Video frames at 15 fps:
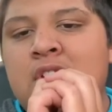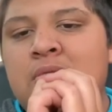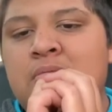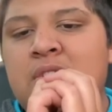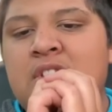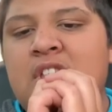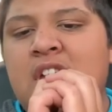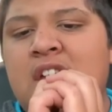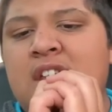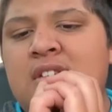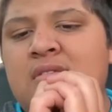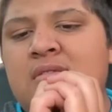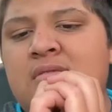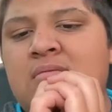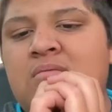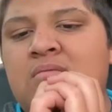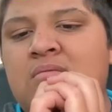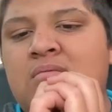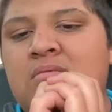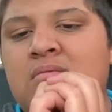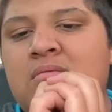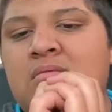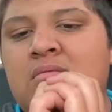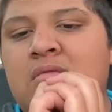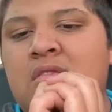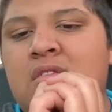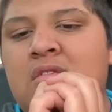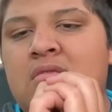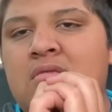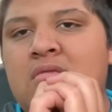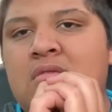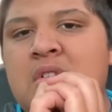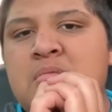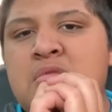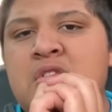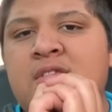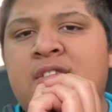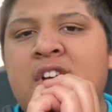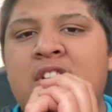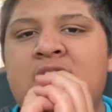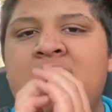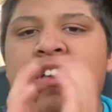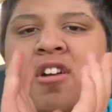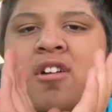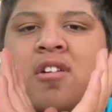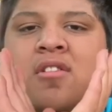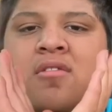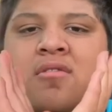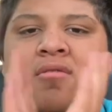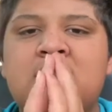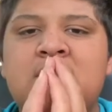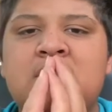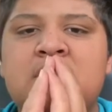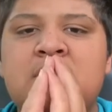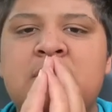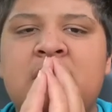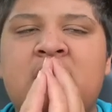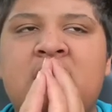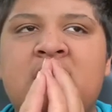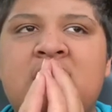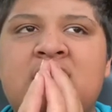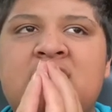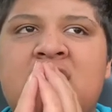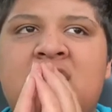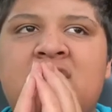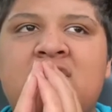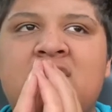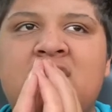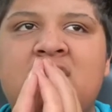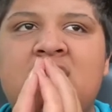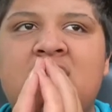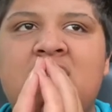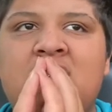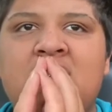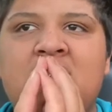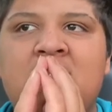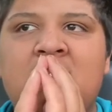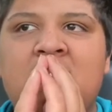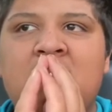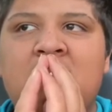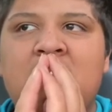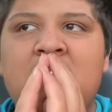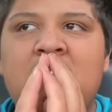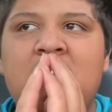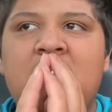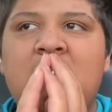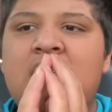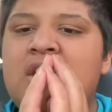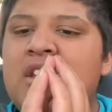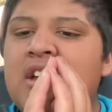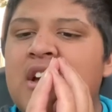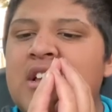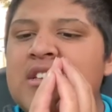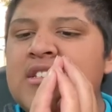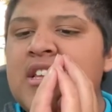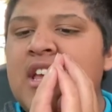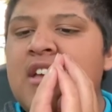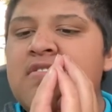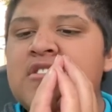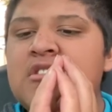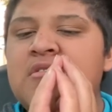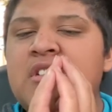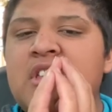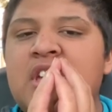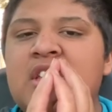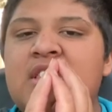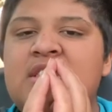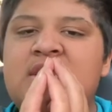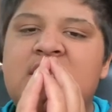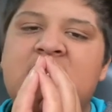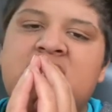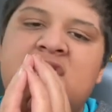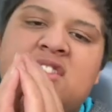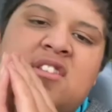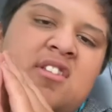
But then we moved out here to my current town. And I gotta say, it was a really good decision.